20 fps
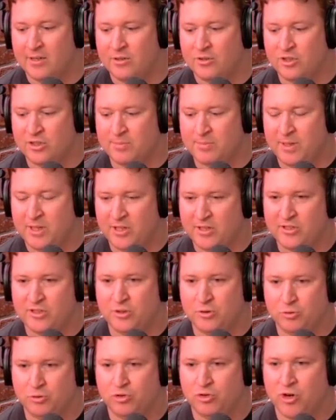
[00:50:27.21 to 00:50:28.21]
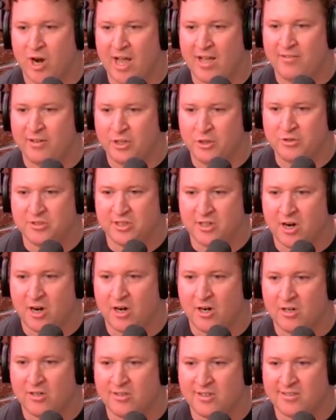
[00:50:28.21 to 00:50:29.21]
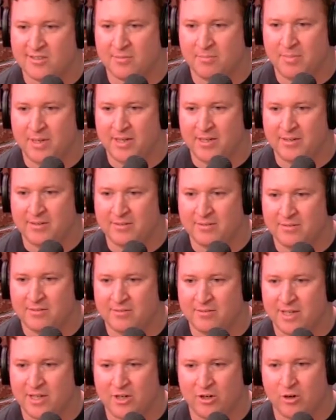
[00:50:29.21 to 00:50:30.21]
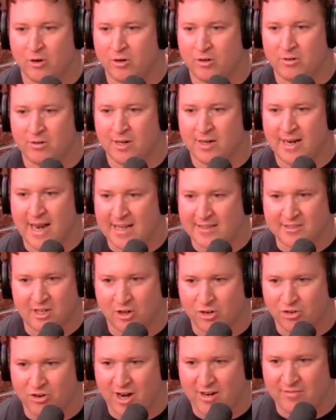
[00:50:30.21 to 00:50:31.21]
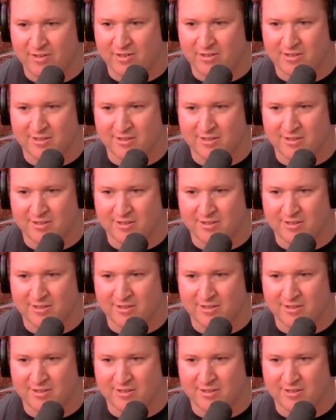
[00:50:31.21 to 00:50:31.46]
Just because you drive and use a car doesn't mean that you're a NASCAR driver.